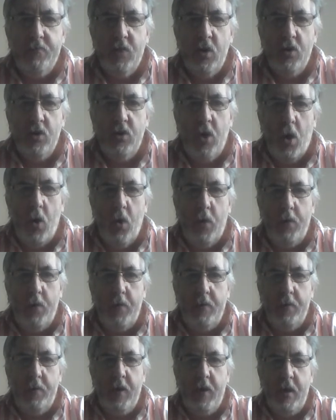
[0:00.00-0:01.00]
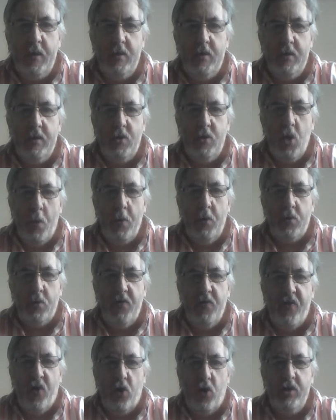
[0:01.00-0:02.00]
So it's coming up to
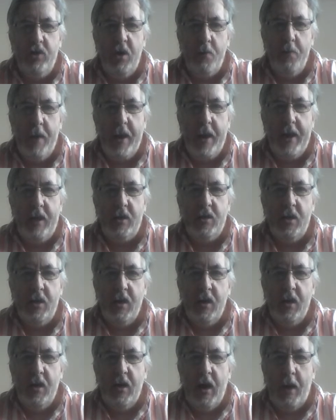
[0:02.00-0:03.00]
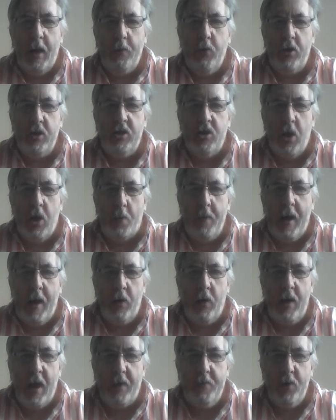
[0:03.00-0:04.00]
14 minutes. I'm going to stop now and
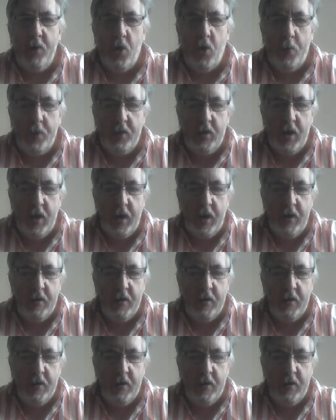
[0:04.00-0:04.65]
have a cup of tea.